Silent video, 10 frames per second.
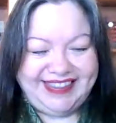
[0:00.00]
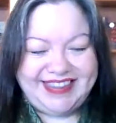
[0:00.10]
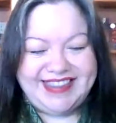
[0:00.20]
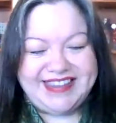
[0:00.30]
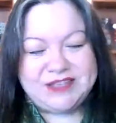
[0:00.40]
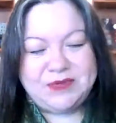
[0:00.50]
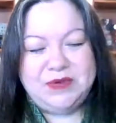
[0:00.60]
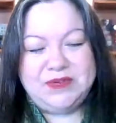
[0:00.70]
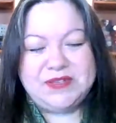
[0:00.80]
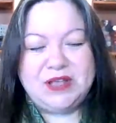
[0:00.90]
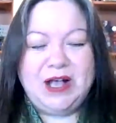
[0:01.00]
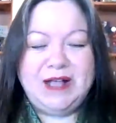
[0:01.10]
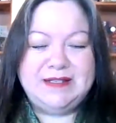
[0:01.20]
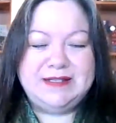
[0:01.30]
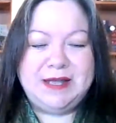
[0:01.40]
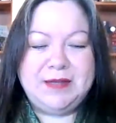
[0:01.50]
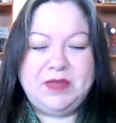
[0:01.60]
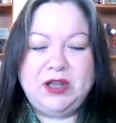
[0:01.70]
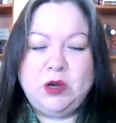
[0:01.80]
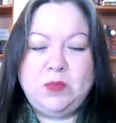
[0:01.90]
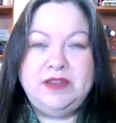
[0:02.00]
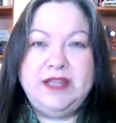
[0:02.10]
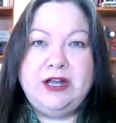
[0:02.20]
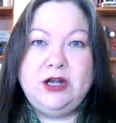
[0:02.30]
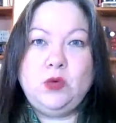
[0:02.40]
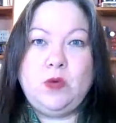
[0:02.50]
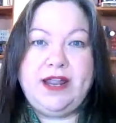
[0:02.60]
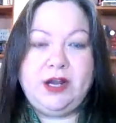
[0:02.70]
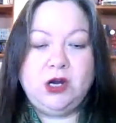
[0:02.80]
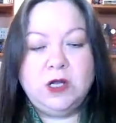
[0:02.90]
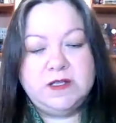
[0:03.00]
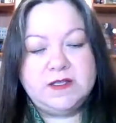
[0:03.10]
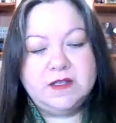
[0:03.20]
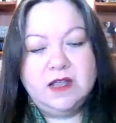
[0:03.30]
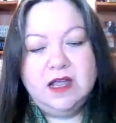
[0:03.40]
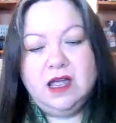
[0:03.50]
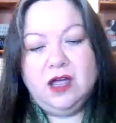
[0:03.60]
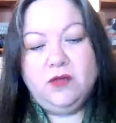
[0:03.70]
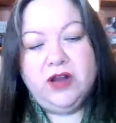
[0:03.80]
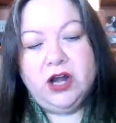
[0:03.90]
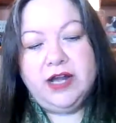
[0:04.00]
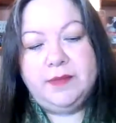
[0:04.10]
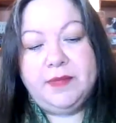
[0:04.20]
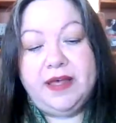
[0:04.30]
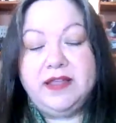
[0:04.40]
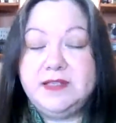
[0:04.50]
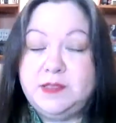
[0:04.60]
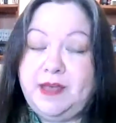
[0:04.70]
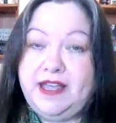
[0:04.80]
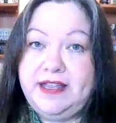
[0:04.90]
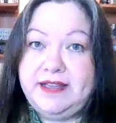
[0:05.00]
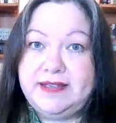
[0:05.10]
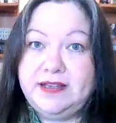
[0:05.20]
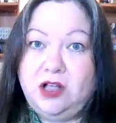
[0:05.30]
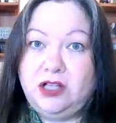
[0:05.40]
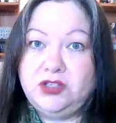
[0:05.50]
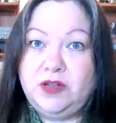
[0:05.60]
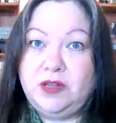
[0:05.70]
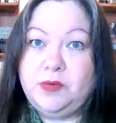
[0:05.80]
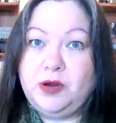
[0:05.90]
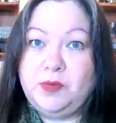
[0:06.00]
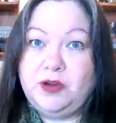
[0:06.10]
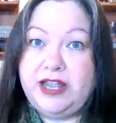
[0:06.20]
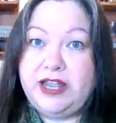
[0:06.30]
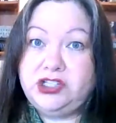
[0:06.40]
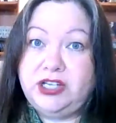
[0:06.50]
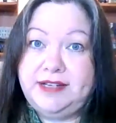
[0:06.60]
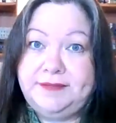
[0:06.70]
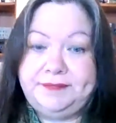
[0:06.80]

This one was called An Open Letter to White Girls Regarding Pumpkin Spice and Cultural Appropriation.